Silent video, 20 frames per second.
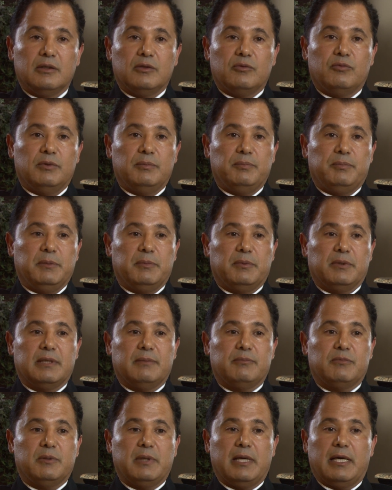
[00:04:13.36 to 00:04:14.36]
When people
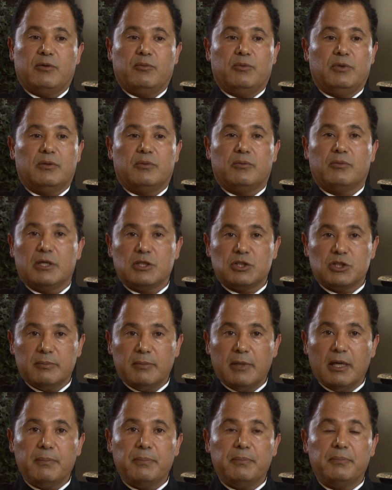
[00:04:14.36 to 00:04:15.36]
come to me, I don't want to rush them
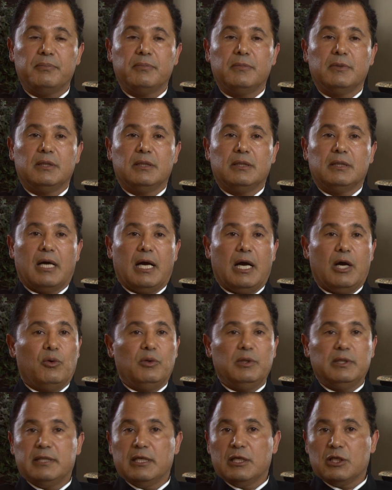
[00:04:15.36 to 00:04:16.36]
up. I
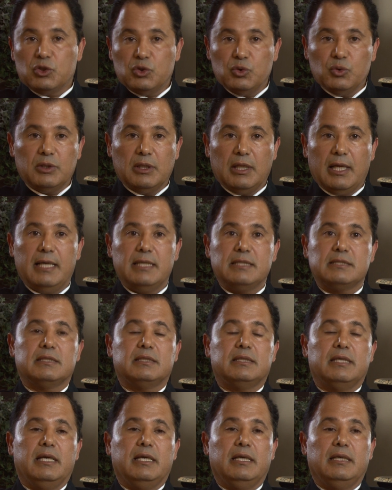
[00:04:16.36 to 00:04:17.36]
only take 2 clients a
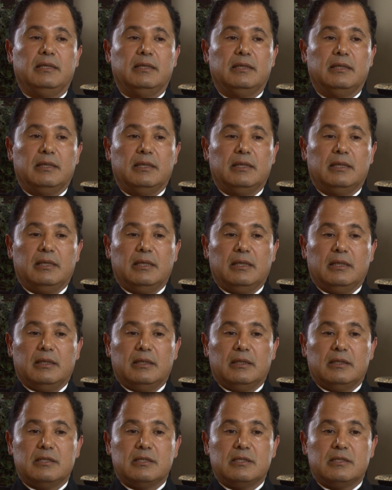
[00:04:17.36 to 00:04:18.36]
day,
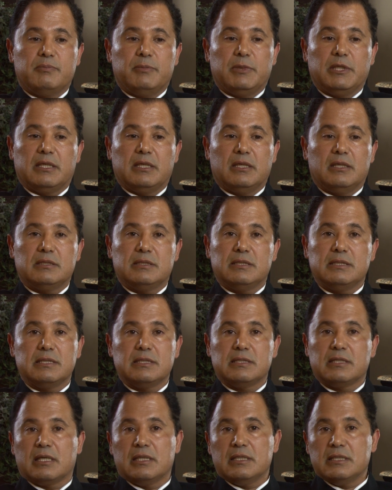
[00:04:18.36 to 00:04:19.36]
because this is
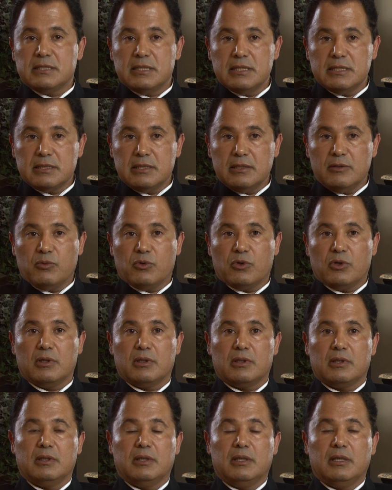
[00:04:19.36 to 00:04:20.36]
a consistent
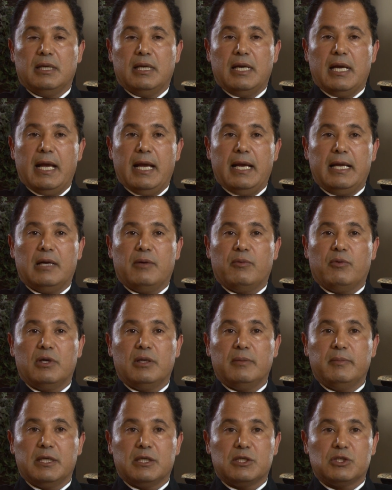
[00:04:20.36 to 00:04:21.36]
work, and I want to
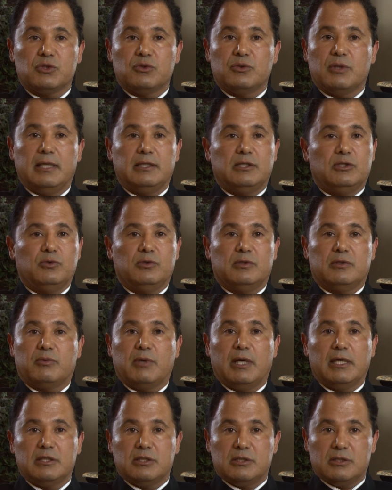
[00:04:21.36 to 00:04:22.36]
make sure I do the
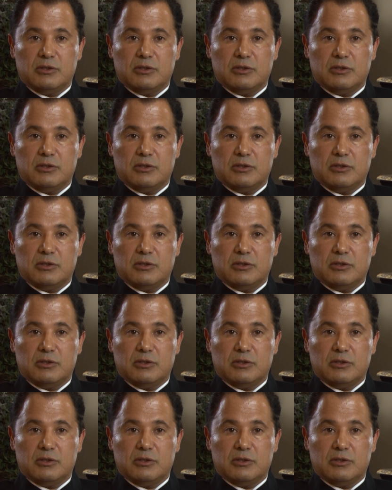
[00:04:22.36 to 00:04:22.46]
right